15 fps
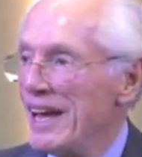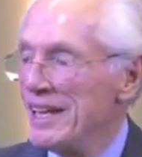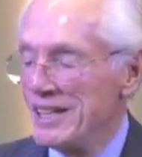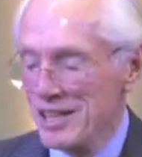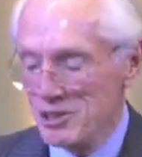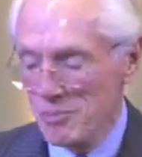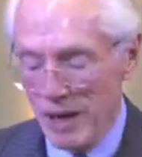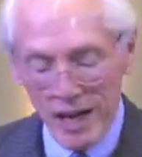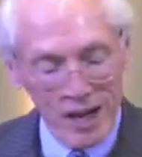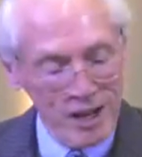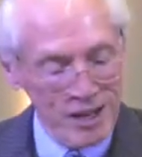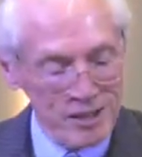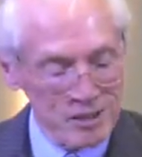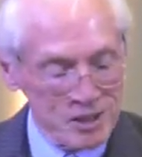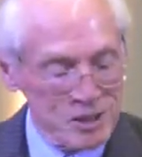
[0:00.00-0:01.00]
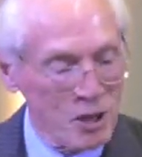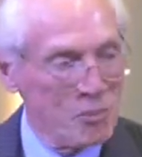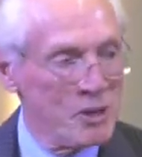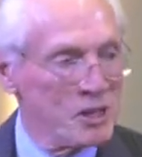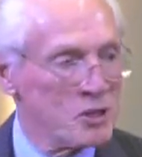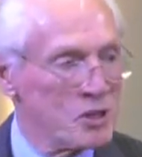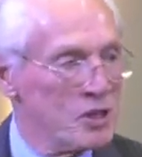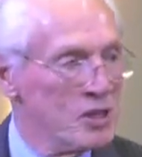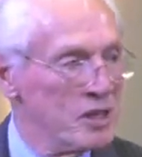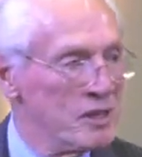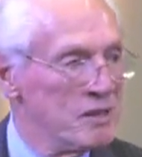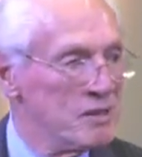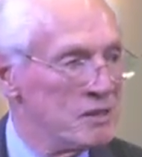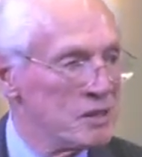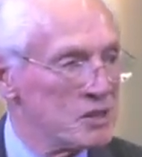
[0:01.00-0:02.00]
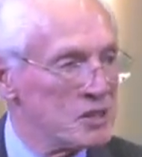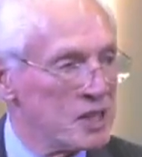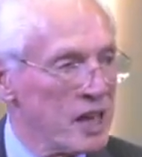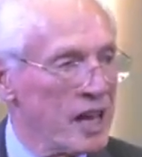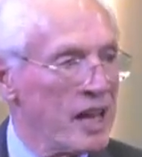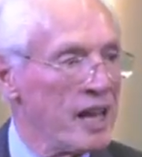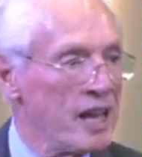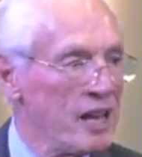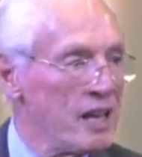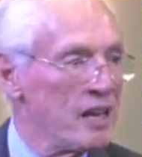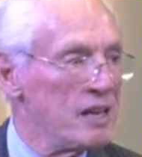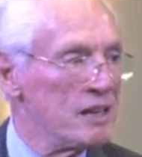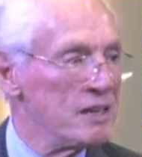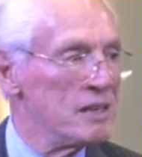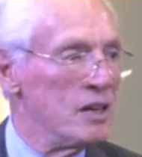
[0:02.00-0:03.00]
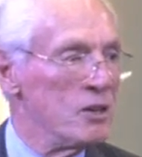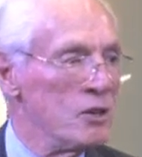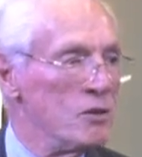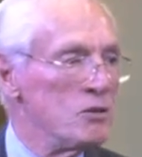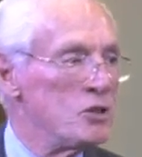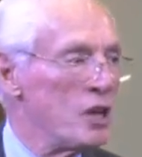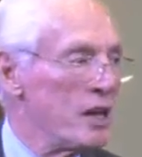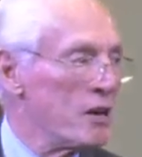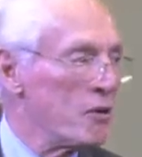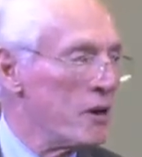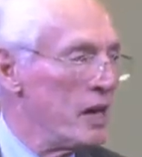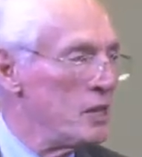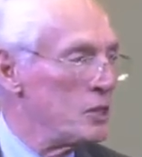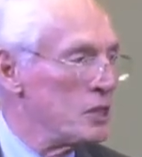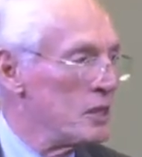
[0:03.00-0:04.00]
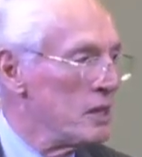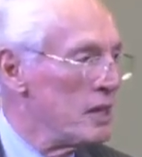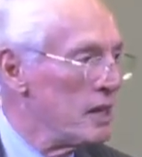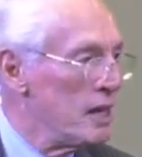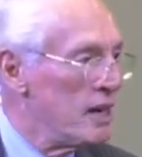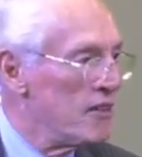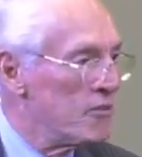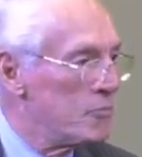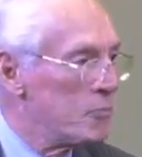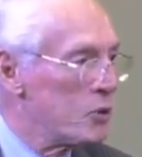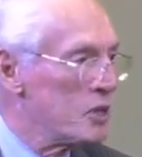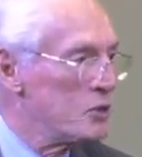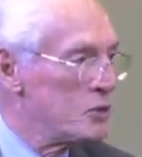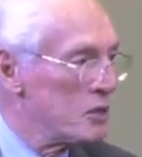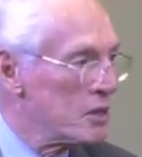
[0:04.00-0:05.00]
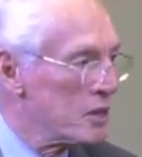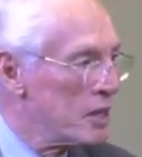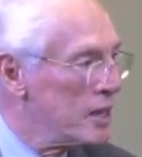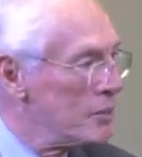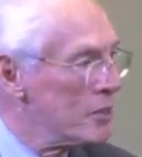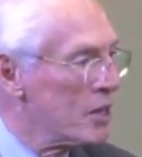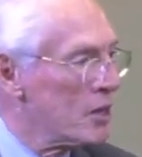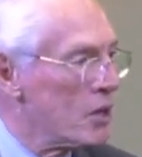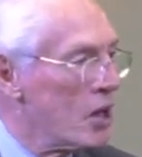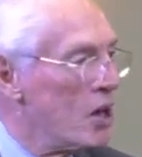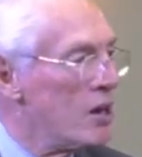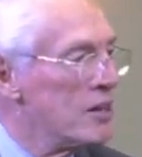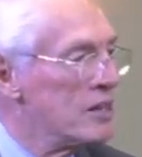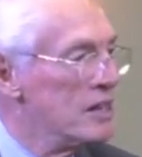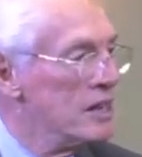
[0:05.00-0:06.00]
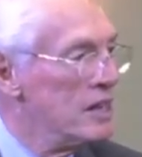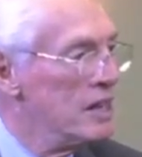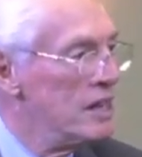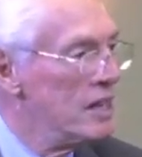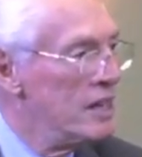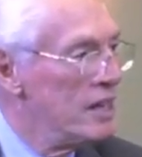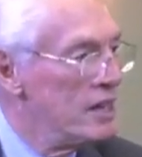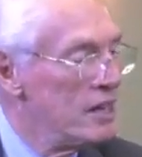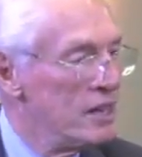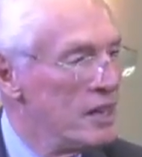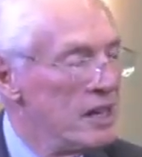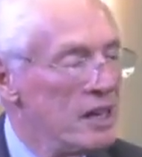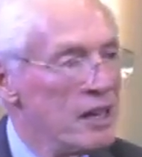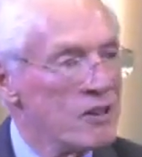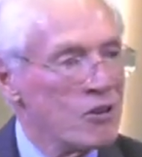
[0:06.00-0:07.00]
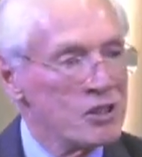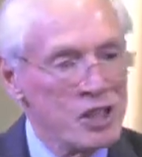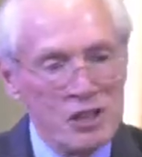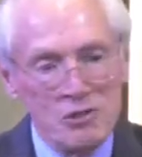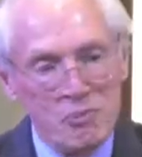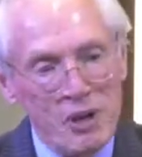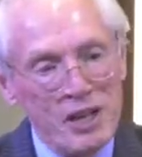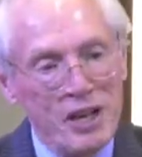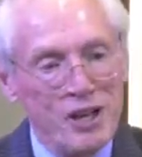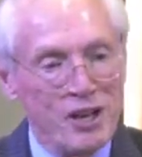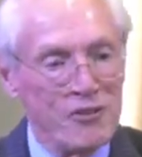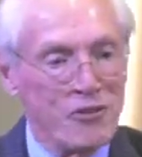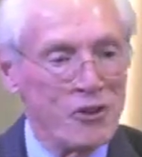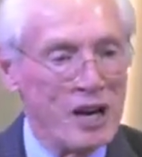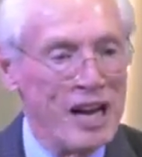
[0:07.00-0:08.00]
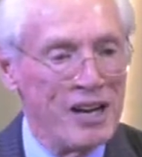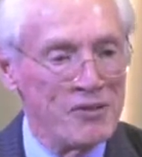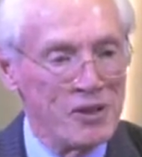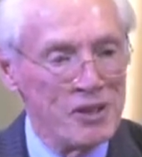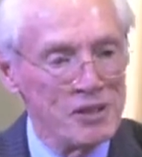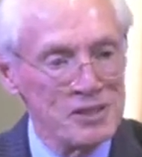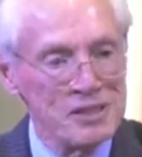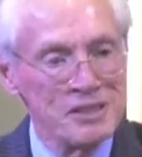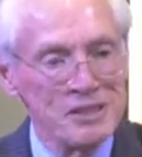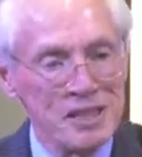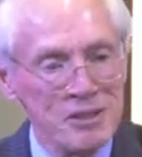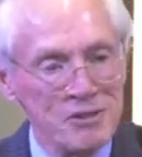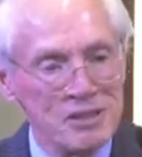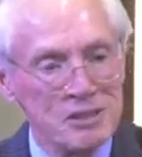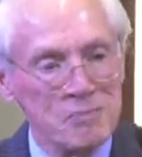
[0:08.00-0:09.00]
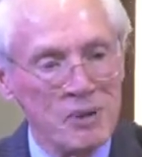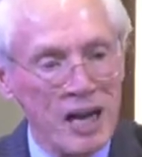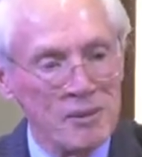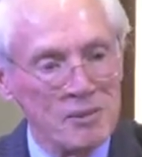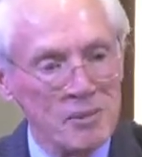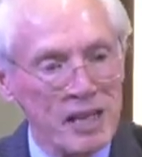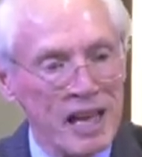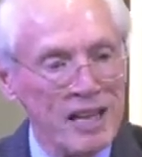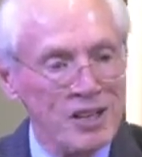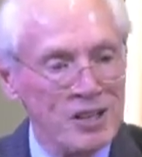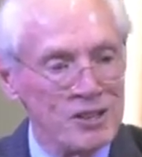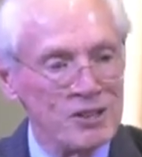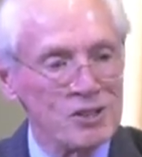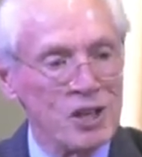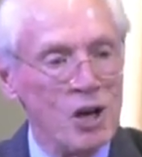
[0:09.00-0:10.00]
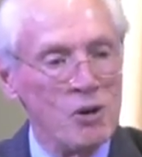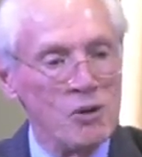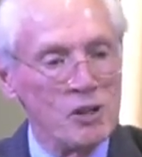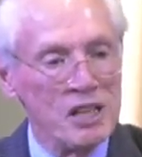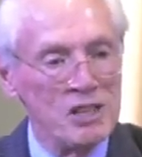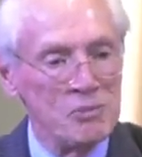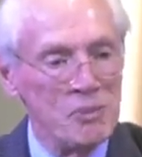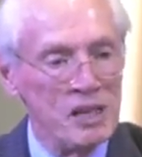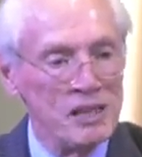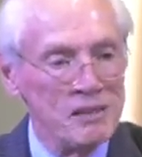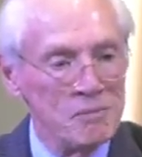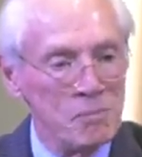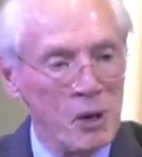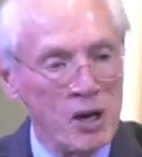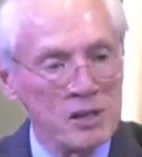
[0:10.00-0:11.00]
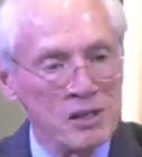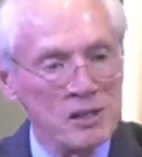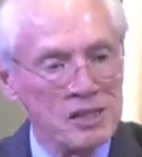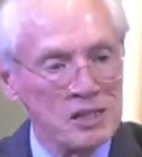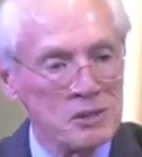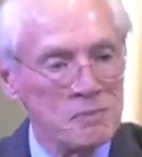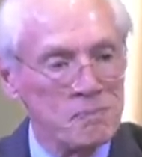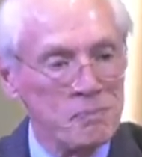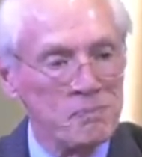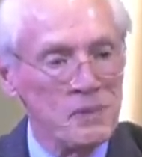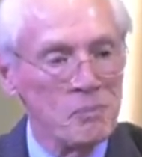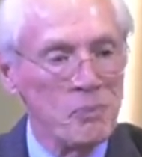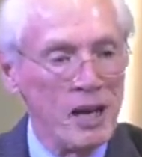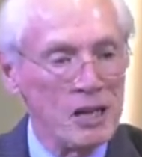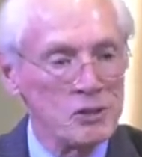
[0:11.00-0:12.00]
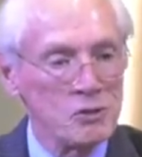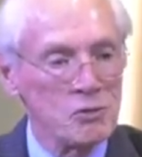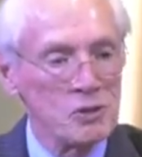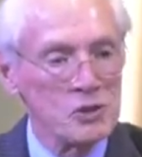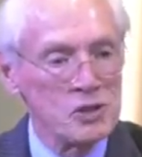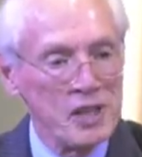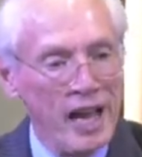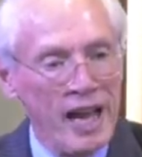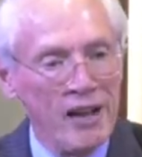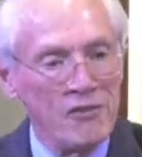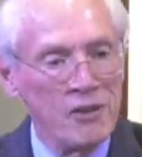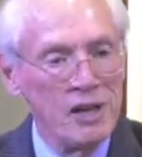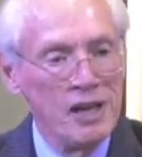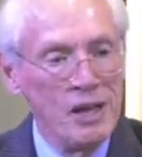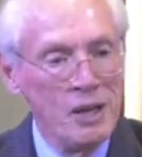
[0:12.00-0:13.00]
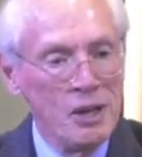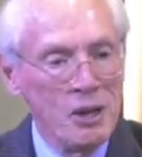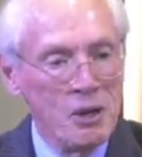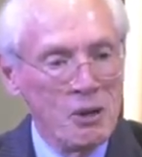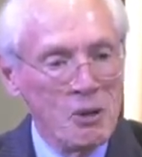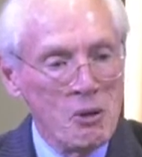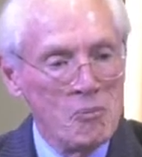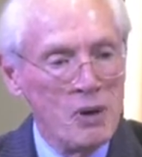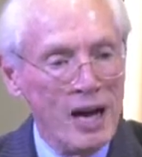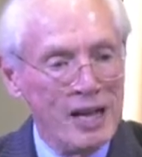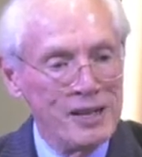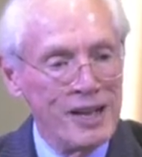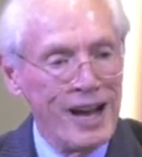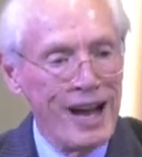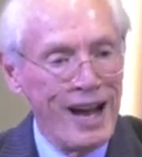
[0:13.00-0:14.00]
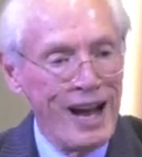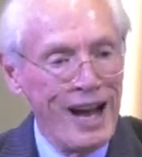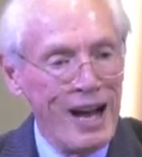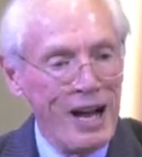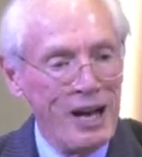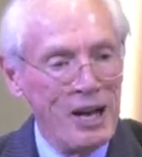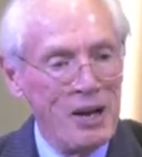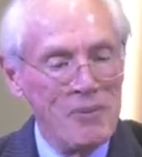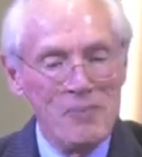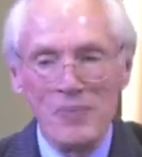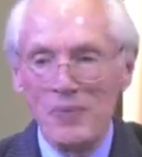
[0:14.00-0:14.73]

does my heart so much good to see a new generation of preacher coming along. Of course, he's been here forever. Since he was probably 8 years old, he's been part of this pastoral staff. But